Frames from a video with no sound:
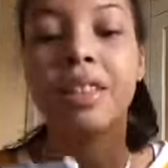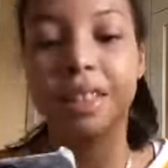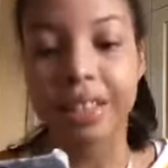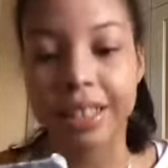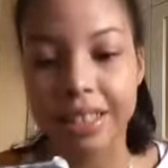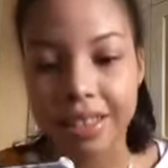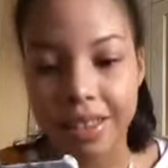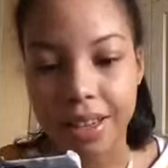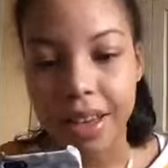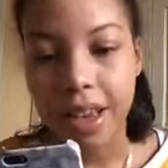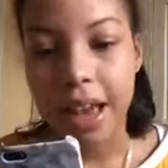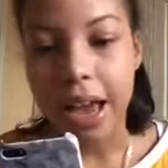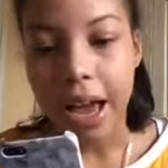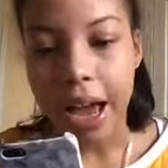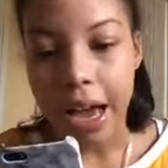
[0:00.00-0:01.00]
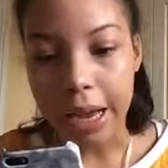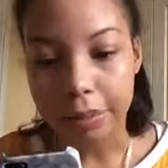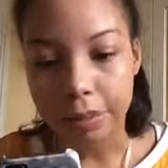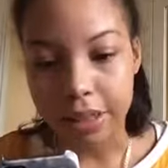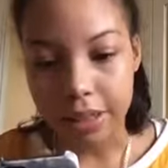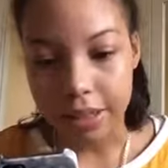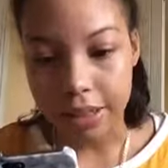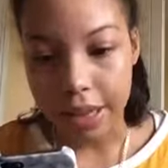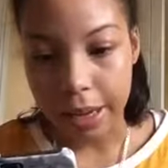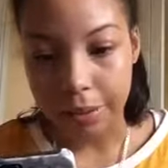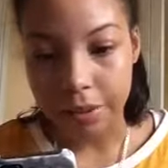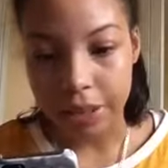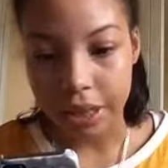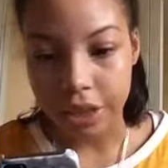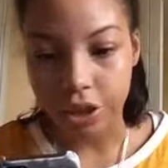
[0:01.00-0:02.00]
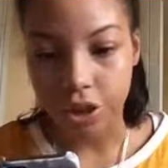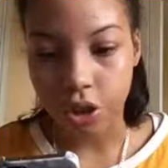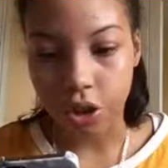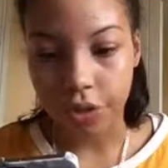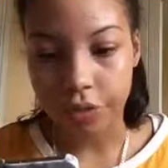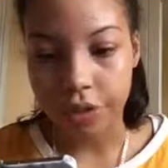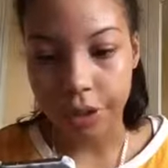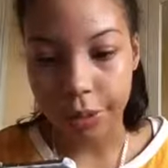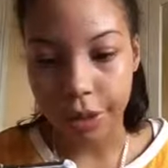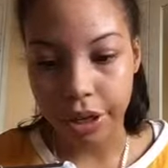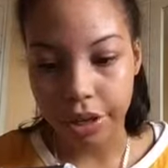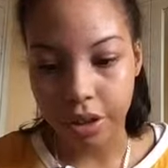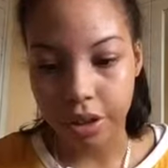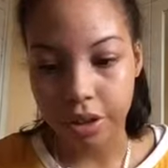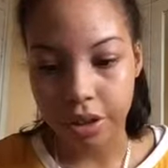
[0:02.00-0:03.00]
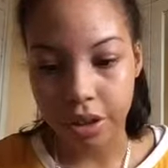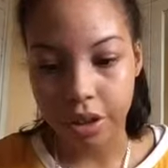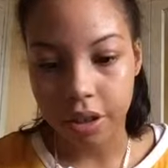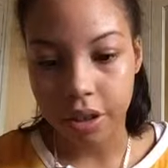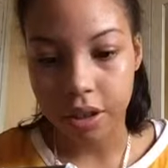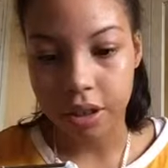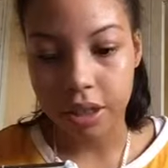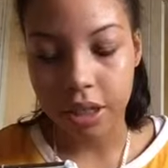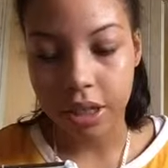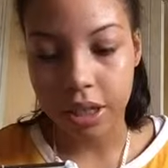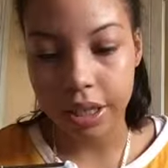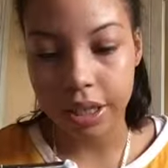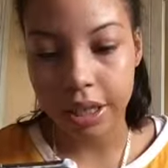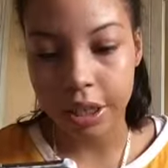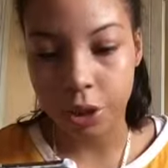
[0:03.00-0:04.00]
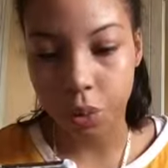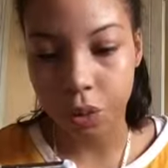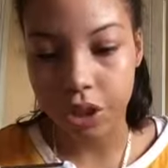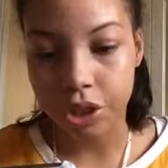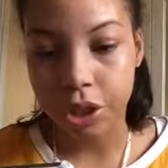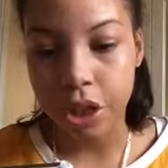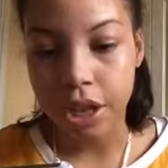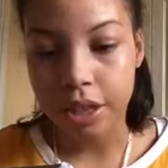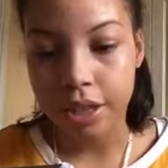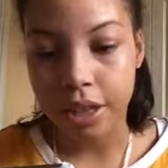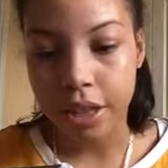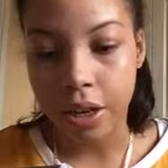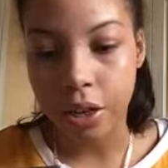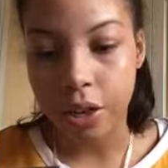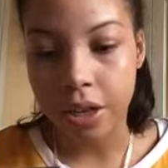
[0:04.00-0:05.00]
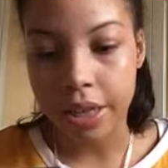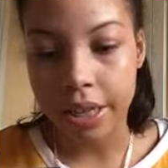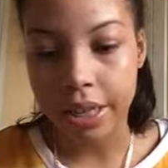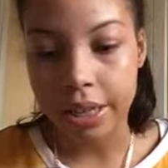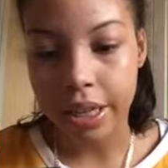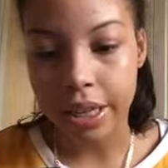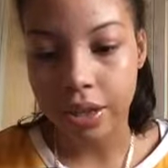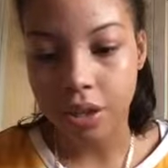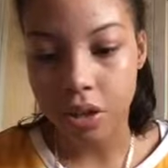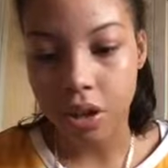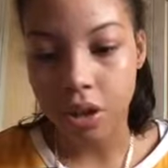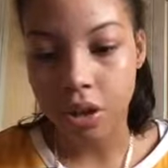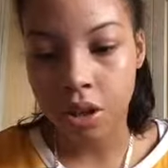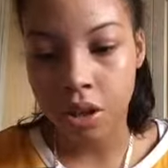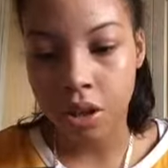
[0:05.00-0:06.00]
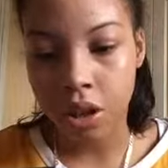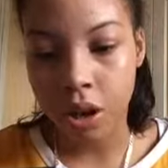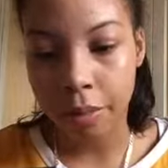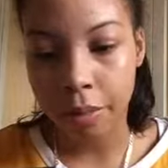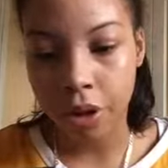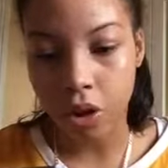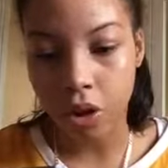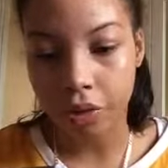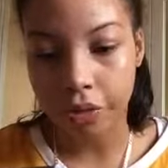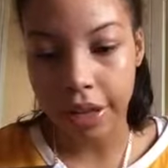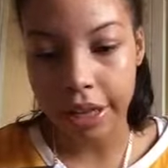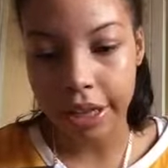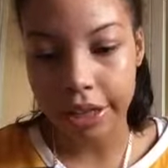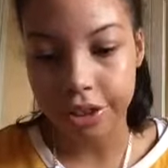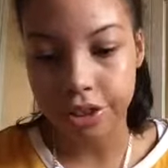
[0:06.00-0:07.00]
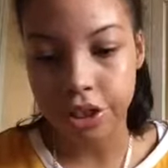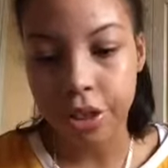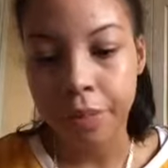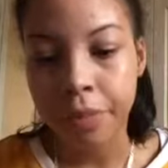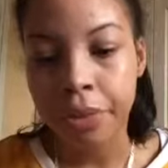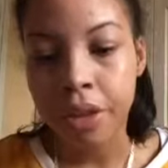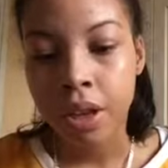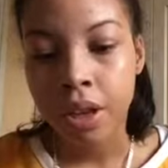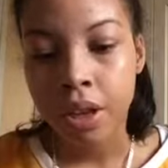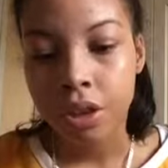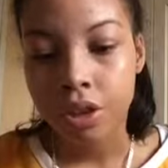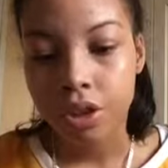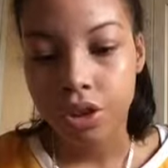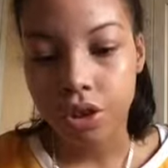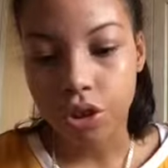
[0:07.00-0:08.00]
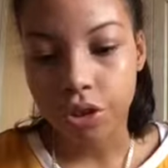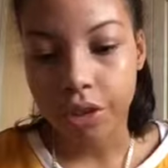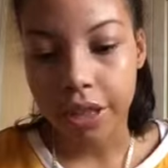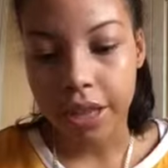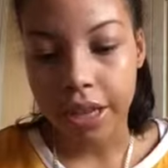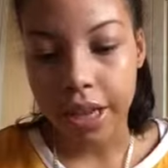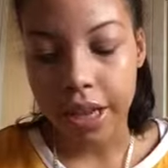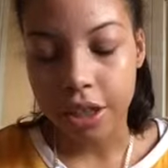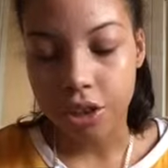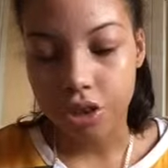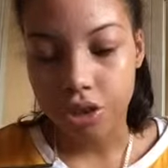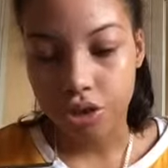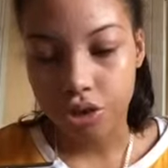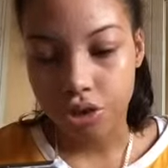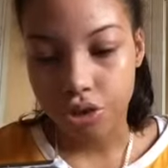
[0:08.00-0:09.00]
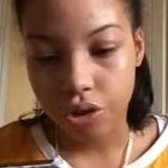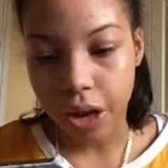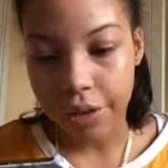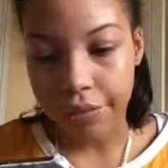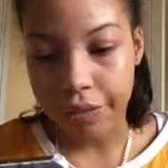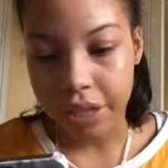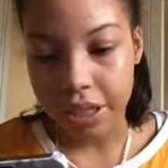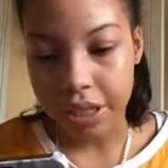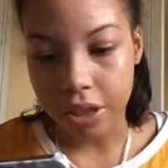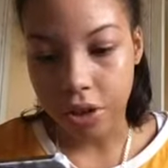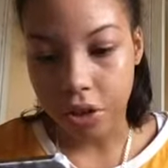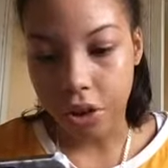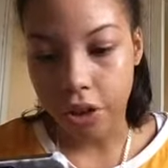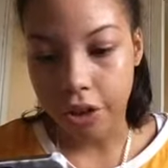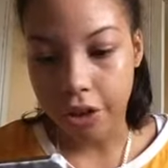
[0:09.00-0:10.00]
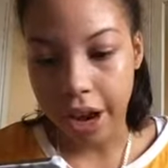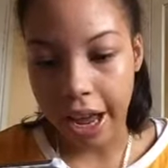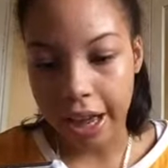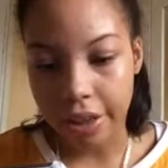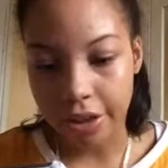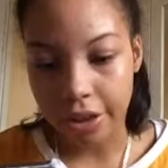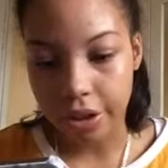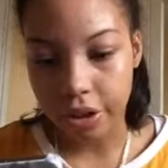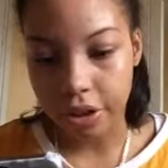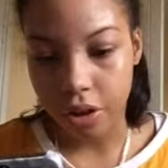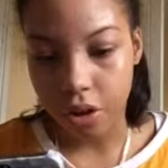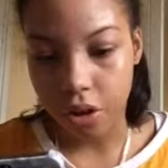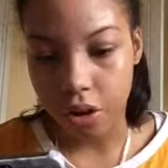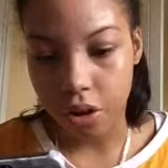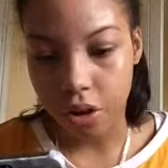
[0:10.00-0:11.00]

this adaptation of Sabrina the Teenage Witch Tale is a dark coming of age story that traffics in horror and the